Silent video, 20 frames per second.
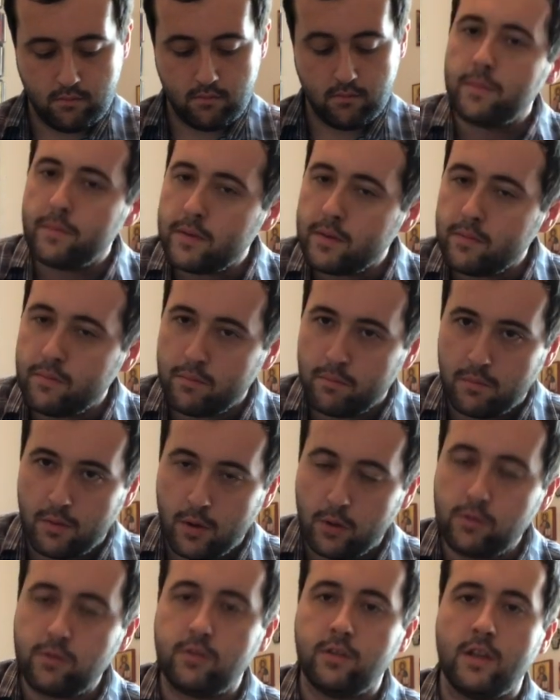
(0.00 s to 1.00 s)
we've been
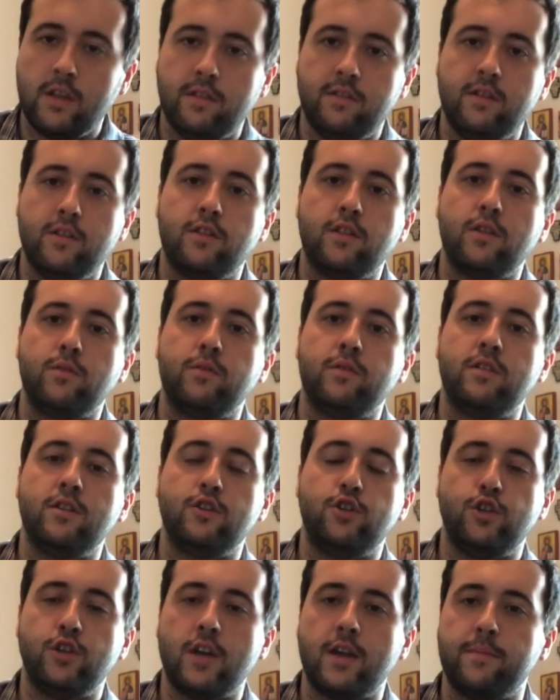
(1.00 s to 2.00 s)
mostly dealing with
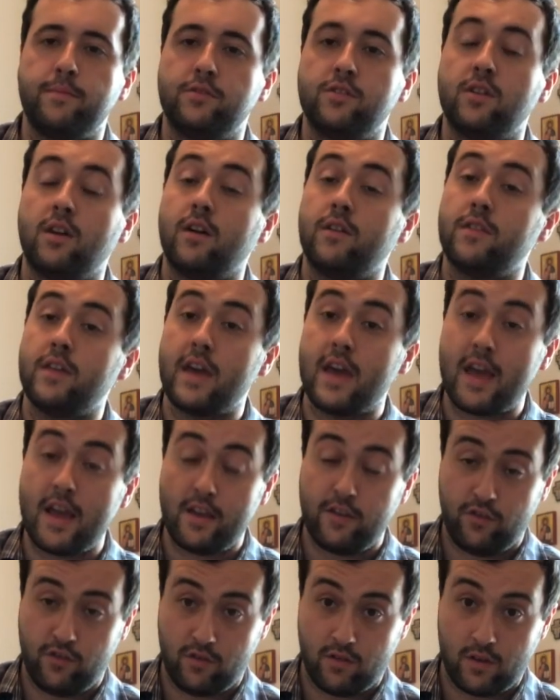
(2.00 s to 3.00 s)
these shapes on the
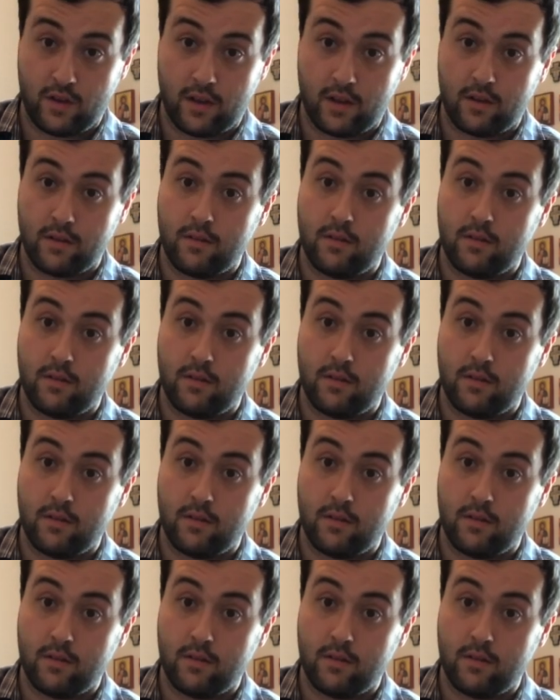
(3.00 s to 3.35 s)
A string.